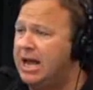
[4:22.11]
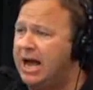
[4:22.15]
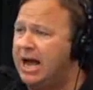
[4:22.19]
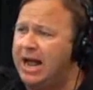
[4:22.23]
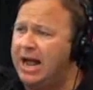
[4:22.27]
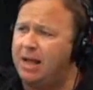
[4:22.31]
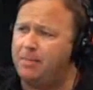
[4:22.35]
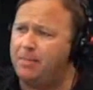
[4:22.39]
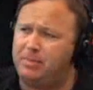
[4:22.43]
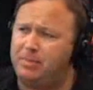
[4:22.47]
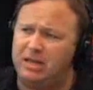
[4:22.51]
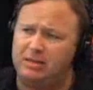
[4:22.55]

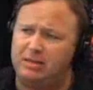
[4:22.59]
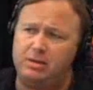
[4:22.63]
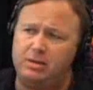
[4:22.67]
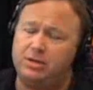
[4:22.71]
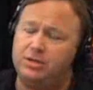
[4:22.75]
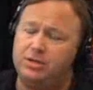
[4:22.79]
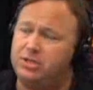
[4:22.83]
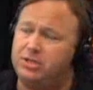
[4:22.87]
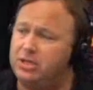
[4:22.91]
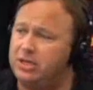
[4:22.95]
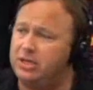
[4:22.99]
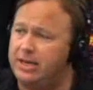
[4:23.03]
I have
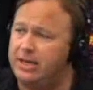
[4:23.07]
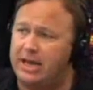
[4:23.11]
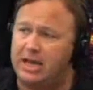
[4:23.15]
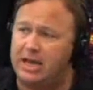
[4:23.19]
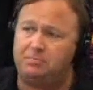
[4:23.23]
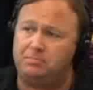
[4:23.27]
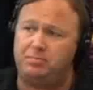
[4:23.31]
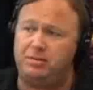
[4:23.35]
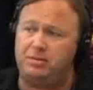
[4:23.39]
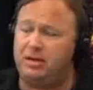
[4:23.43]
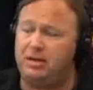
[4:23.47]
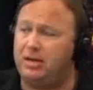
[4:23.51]
BBC,
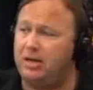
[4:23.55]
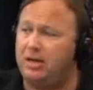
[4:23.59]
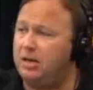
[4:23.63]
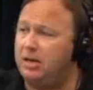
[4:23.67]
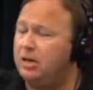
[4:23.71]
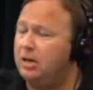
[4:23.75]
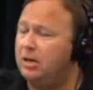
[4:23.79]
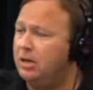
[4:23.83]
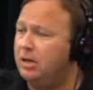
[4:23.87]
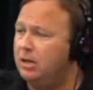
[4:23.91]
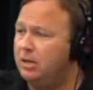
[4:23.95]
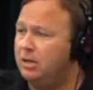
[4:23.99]

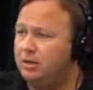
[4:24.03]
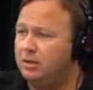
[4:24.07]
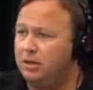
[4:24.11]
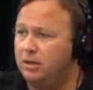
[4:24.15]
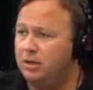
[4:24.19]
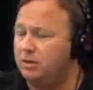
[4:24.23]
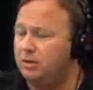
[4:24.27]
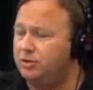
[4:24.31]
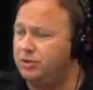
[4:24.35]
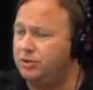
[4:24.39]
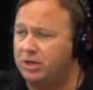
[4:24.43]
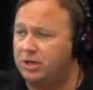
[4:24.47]
AP,
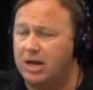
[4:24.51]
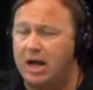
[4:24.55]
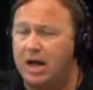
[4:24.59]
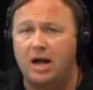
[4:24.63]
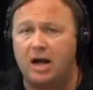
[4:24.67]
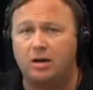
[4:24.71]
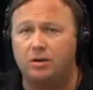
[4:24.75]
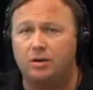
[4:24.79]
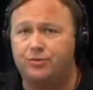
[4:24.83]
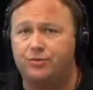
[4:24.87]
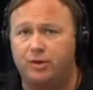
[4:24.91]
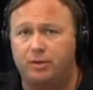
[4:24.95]

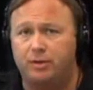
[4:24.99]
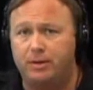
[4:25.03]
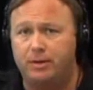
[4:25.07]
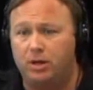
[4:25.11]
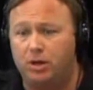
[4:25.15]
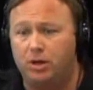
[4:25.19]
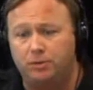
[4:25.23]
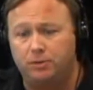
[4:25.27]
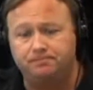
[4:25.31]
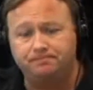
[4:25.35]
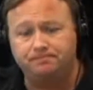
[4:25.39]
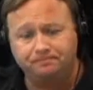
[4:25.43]
Chicago
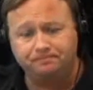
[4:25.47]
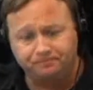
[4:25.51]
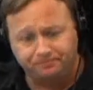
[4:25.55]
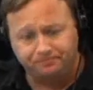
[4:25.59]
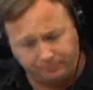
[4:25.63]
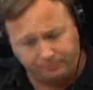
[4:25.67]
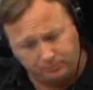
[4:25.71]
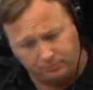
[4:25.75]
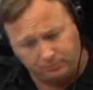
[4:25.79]
Tribune.